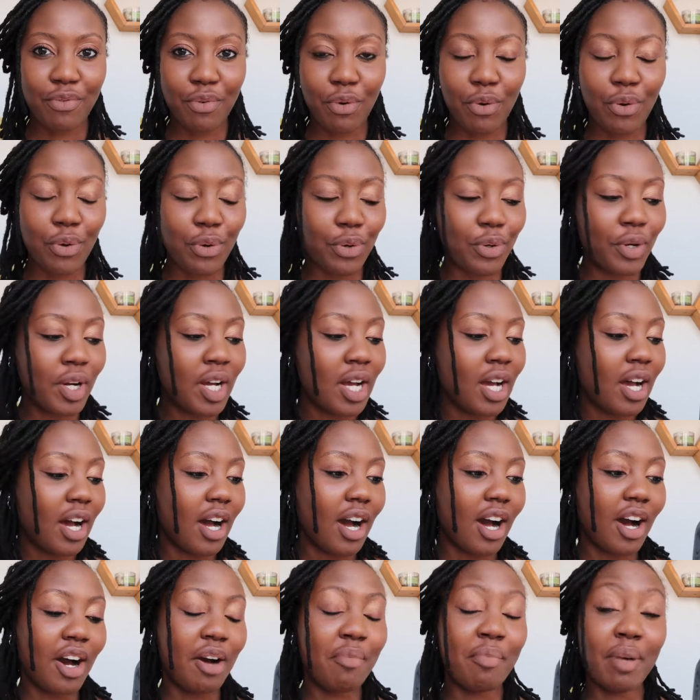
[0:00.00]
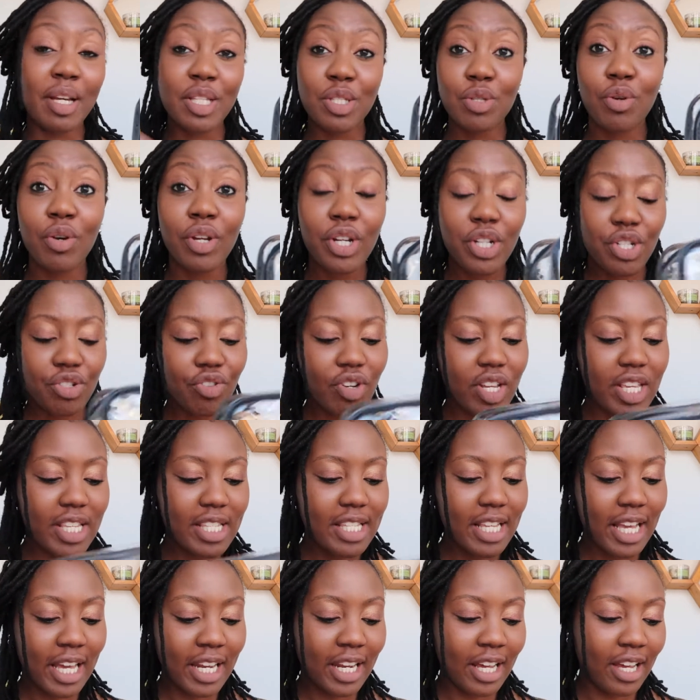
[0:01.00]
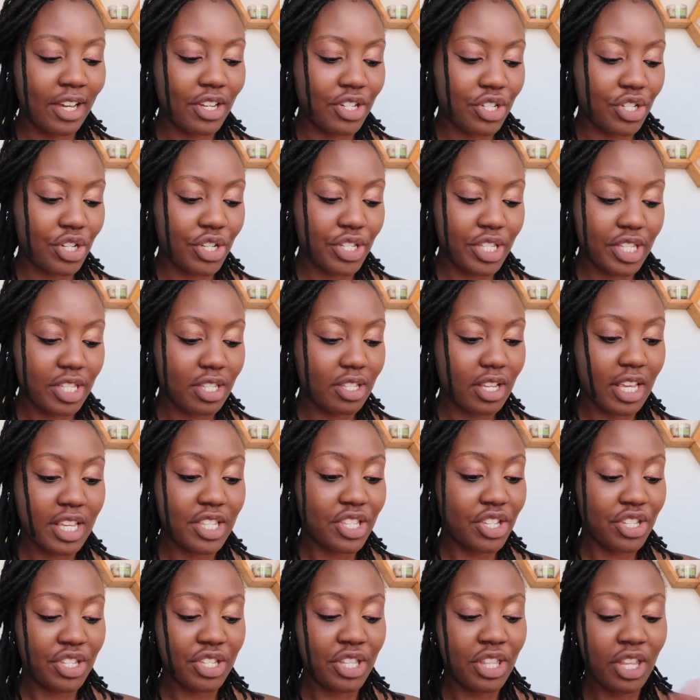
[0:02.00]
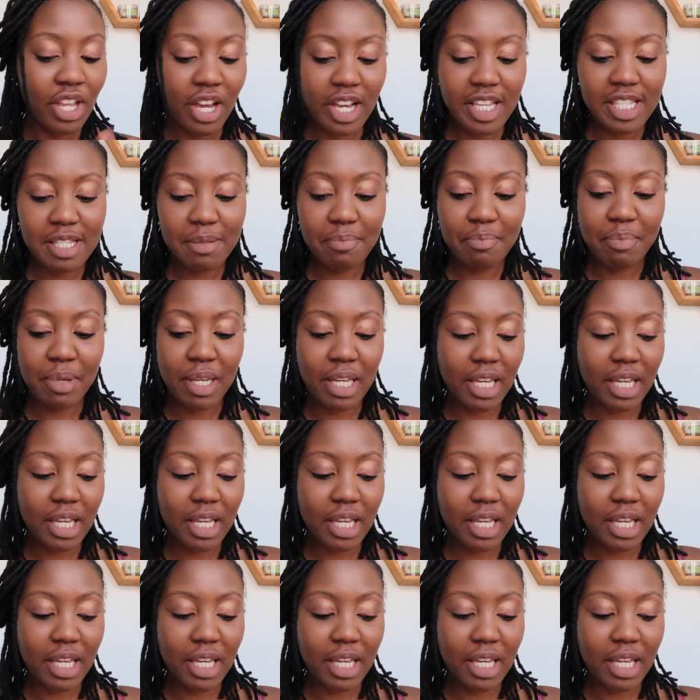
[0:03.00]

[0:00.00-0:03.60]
for my toiletries, and it's just nice and